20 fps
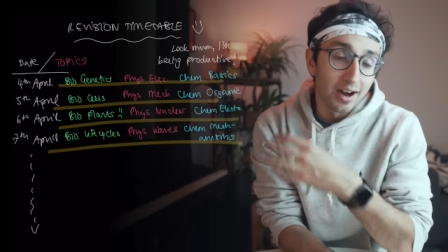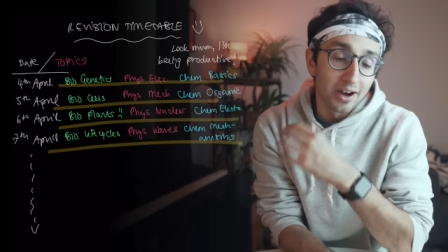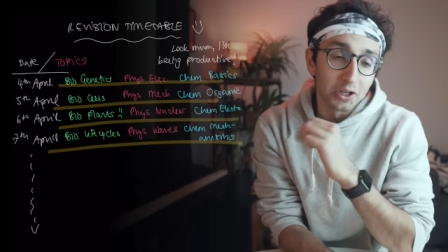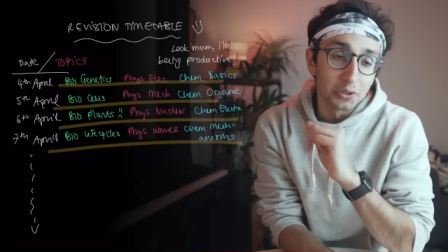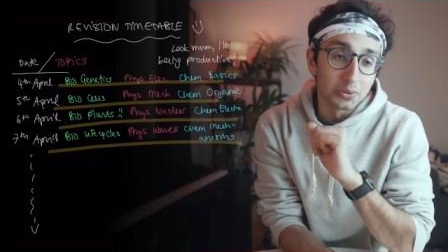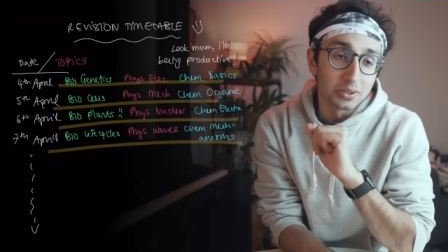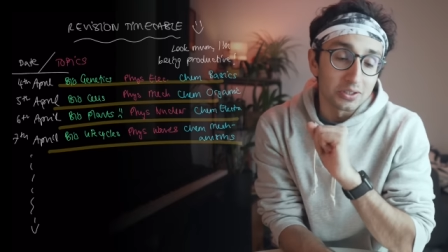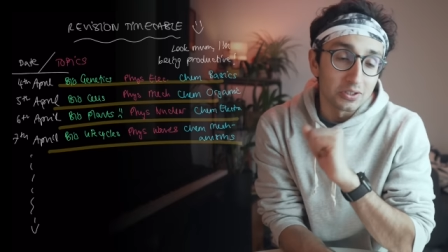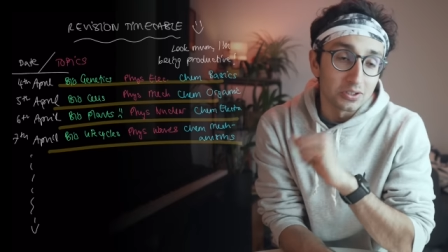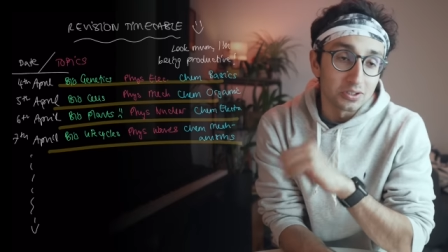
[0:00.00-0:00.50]
I
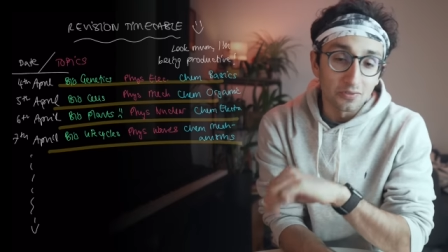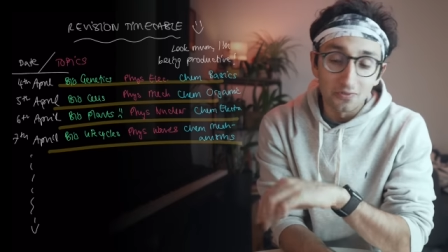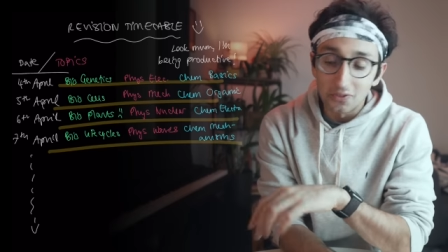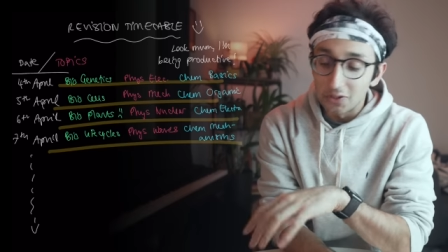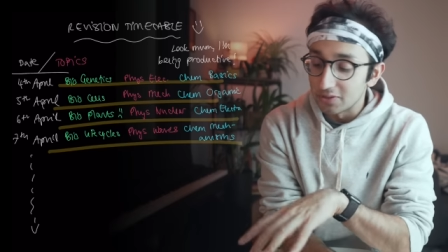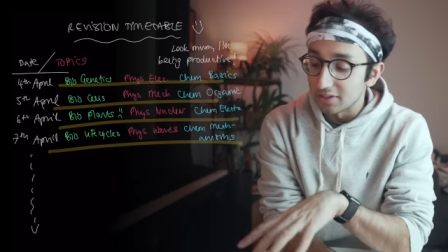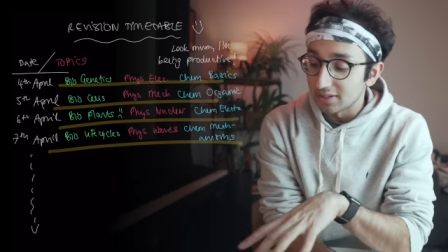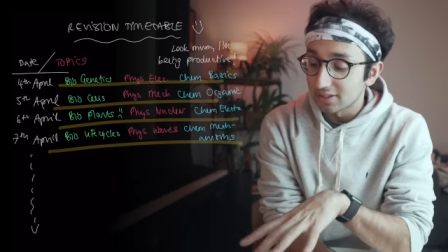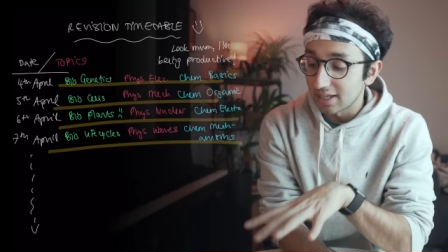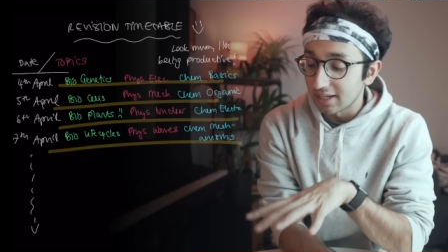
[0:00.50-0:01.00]
always used to
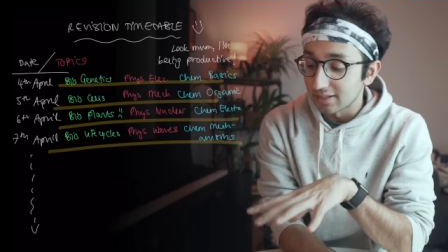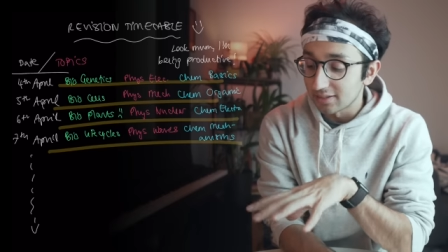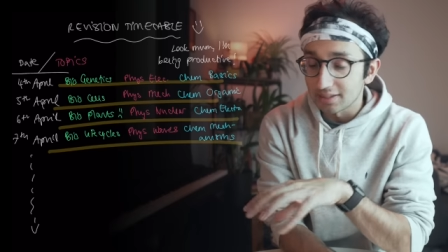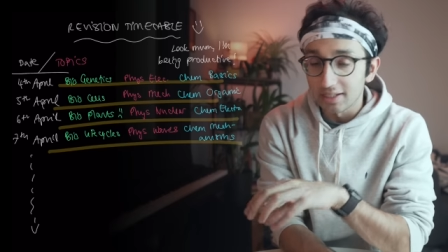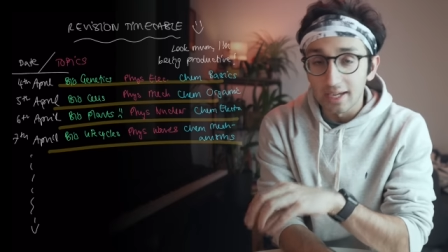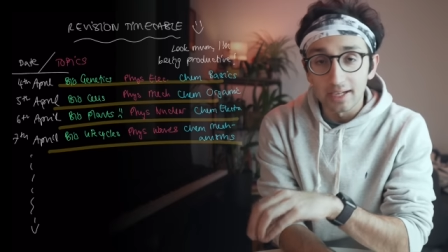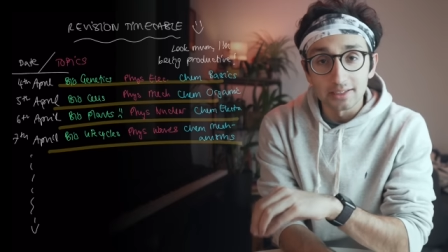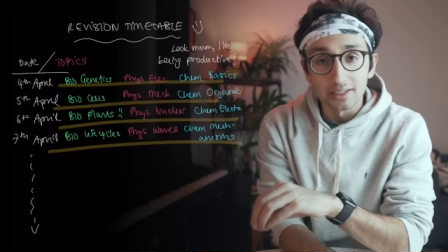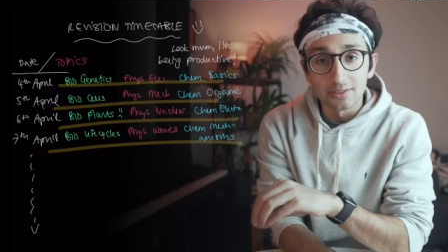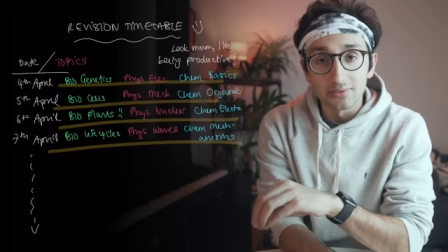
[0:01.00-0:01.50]
view this as
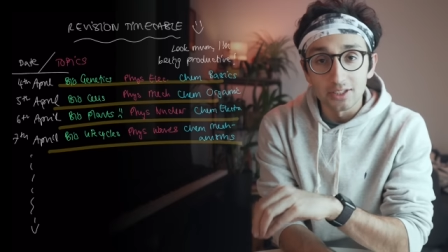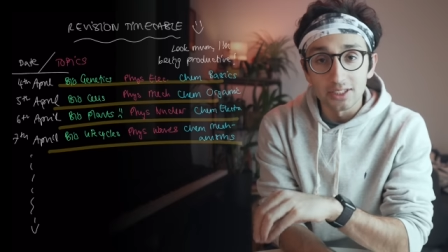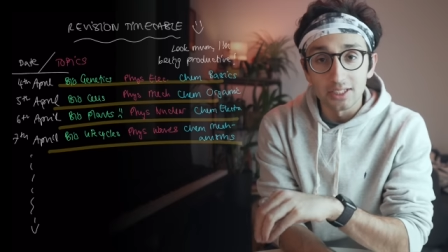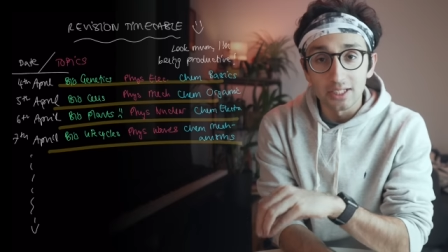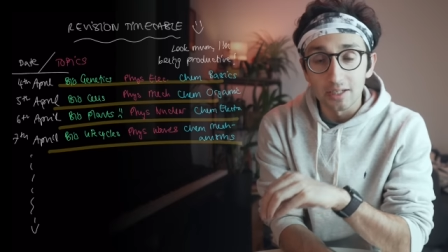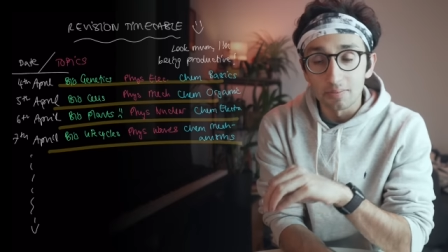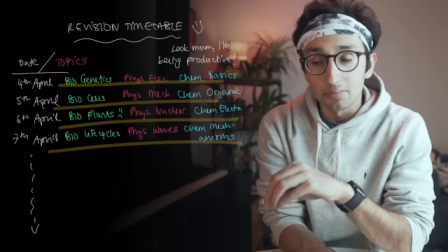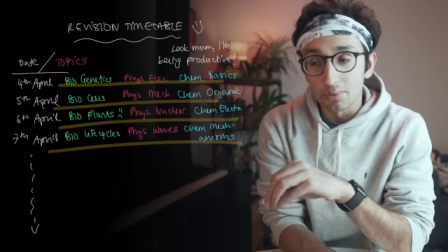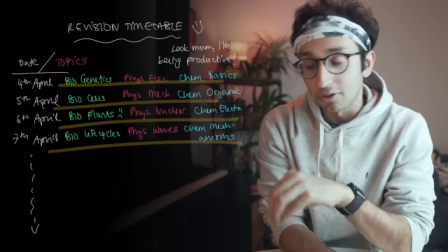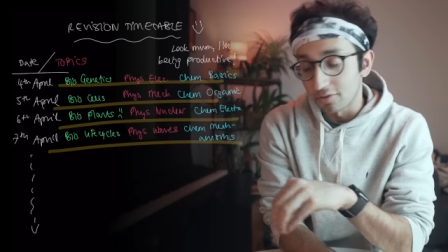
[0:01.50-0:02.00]
an
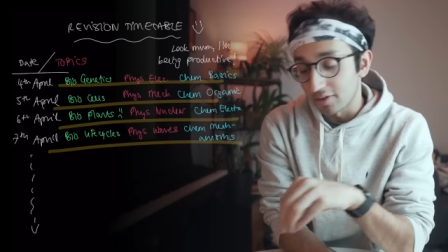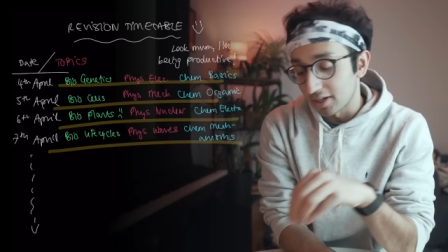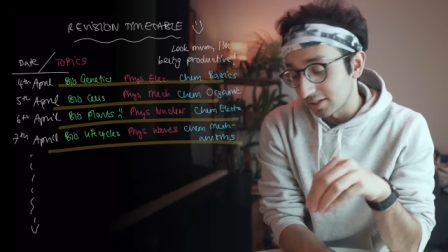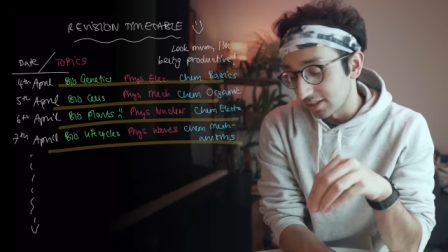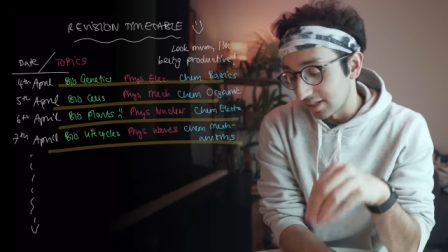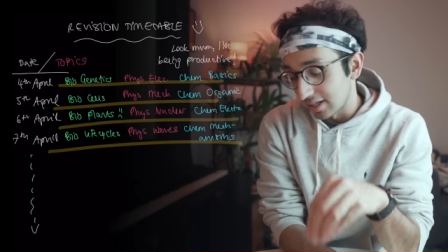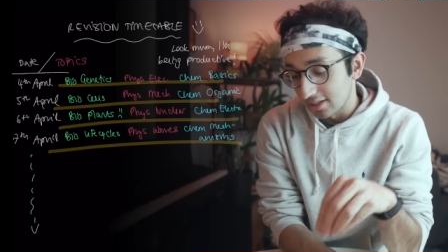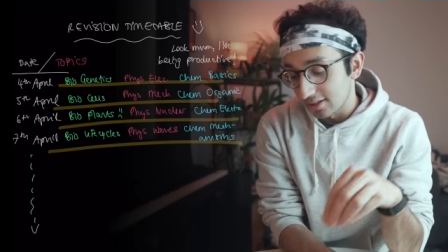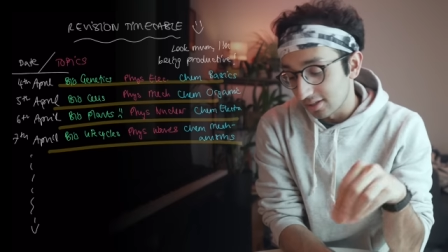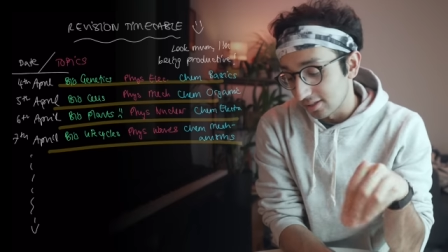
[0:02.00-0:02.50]
activity in
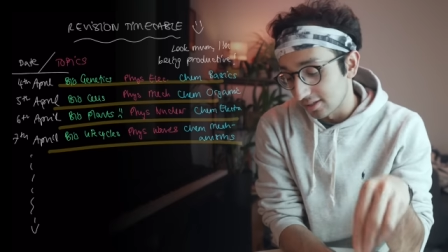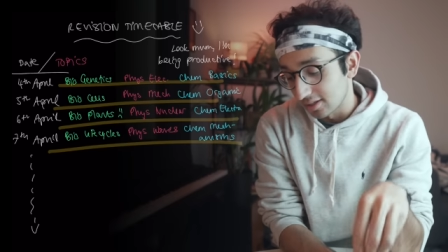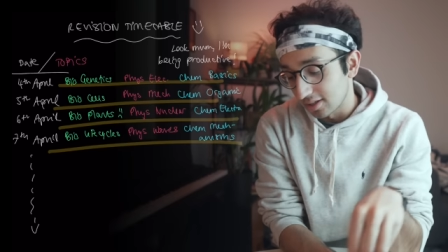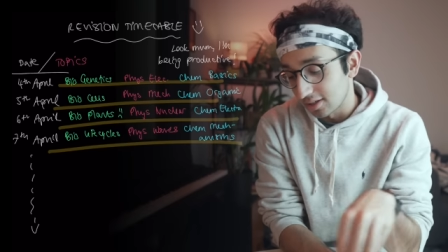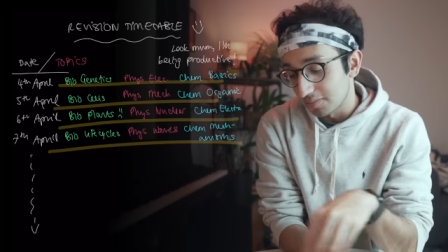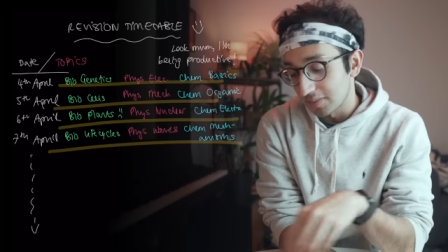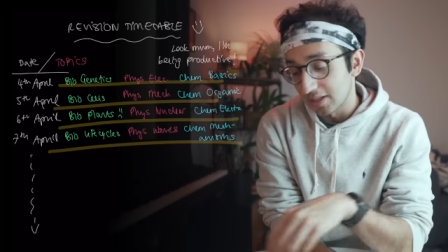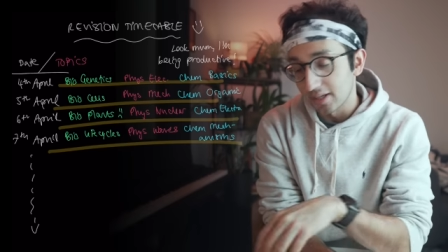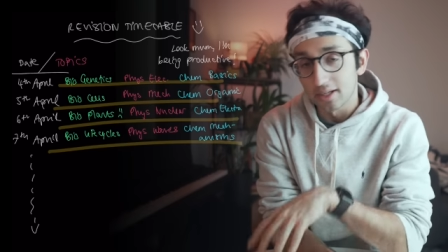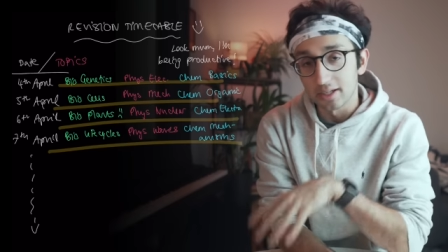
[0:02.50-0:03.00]
procrastination.
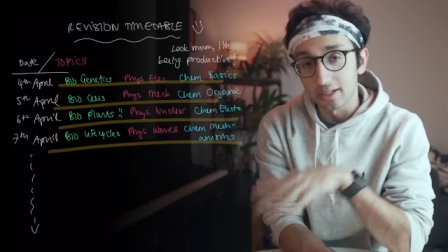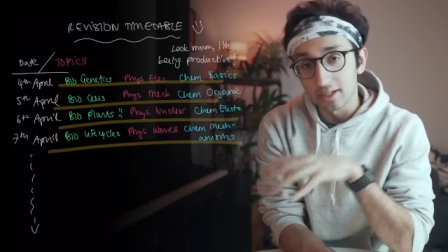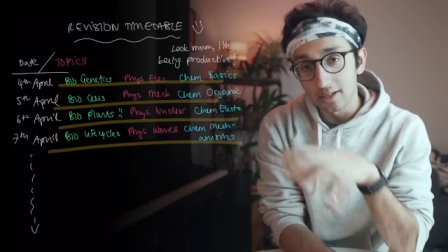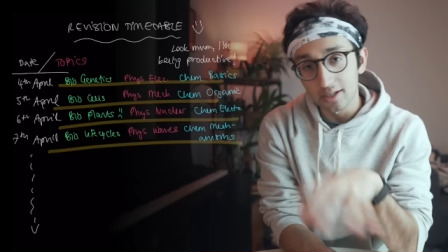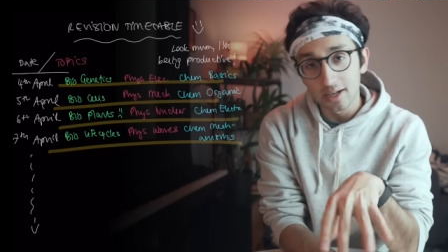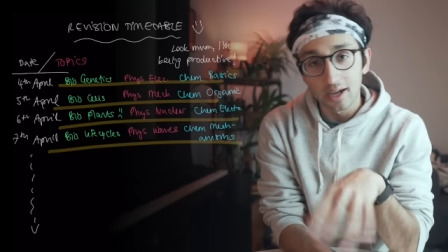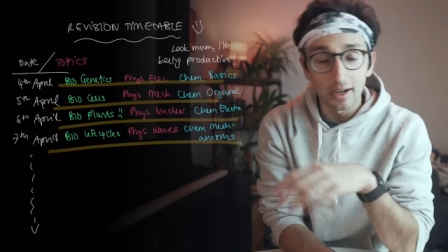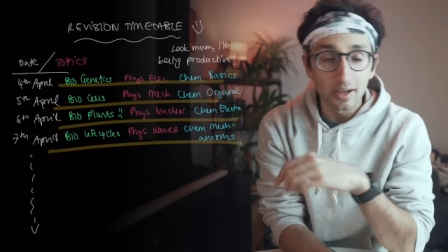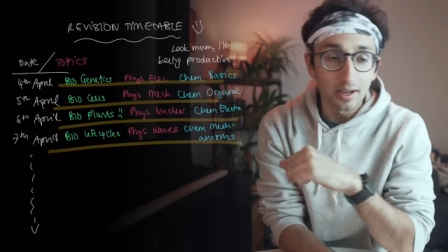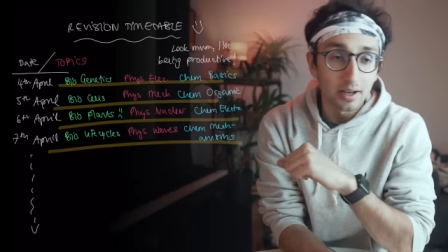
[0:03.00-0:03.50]
I'd be like,
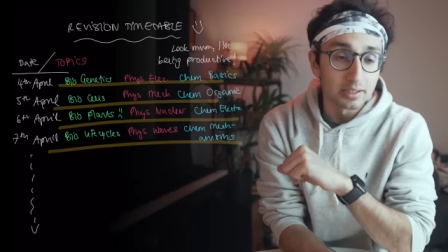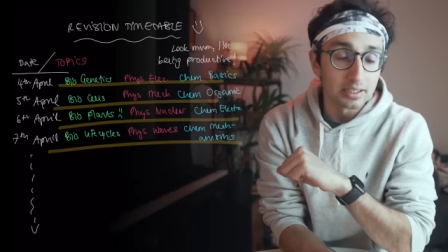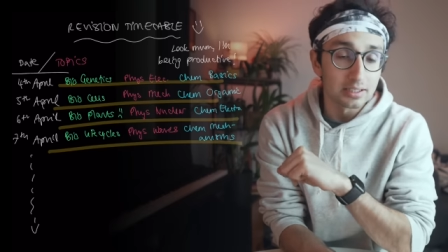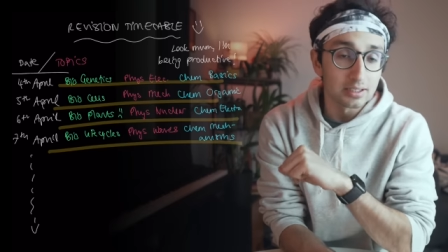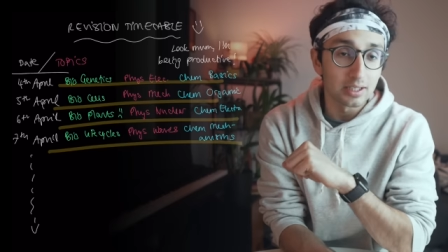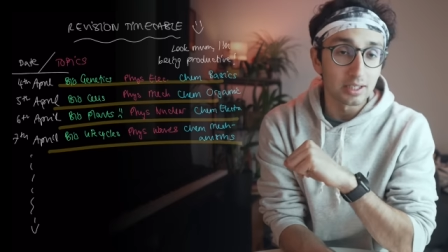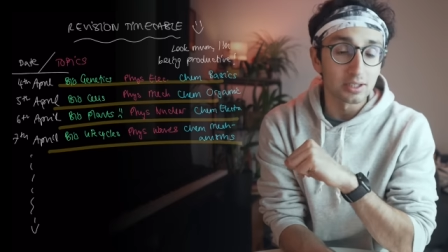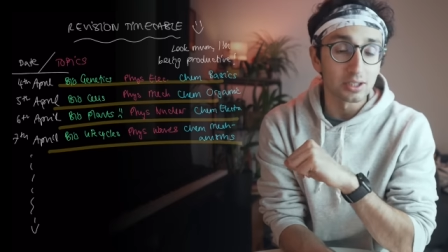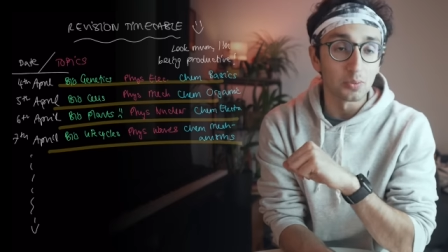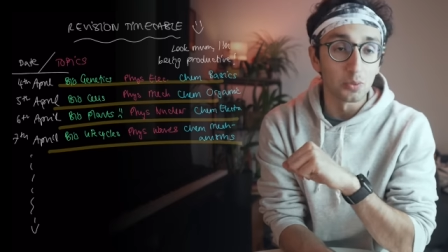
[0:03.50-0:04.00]
okay, I need
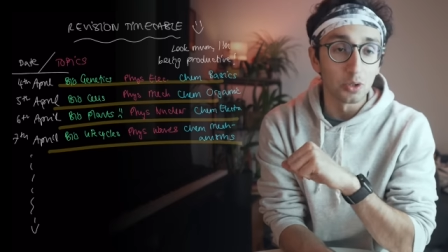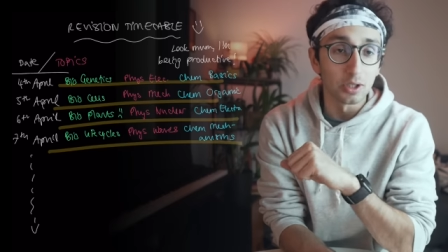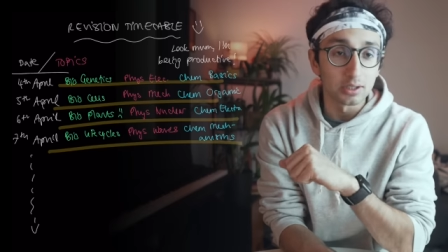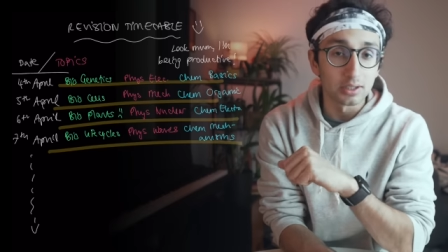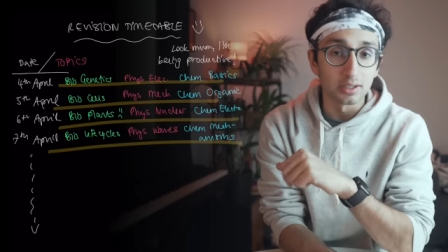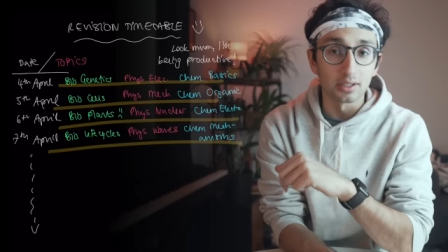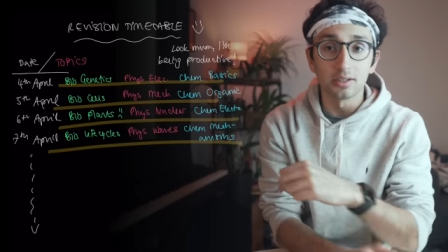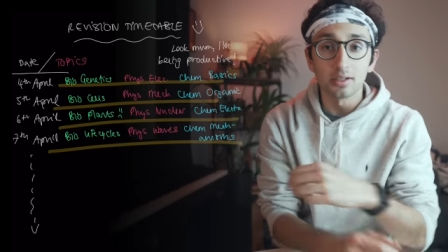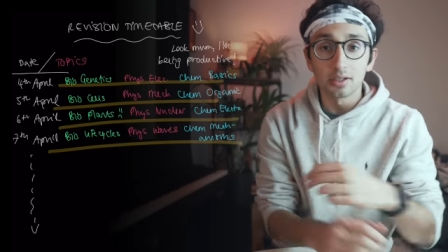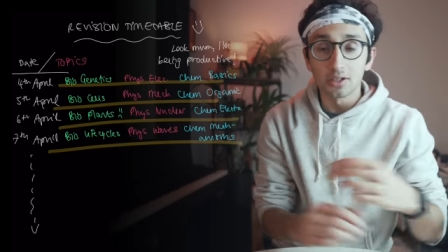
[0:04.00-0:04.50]
to get some
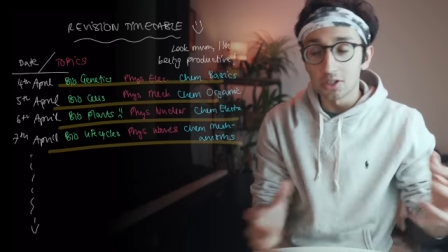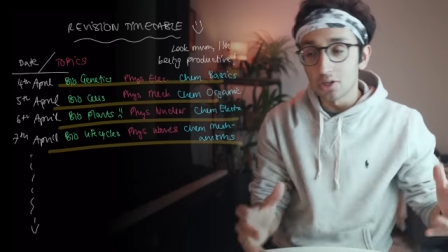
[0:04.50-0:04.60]
work done.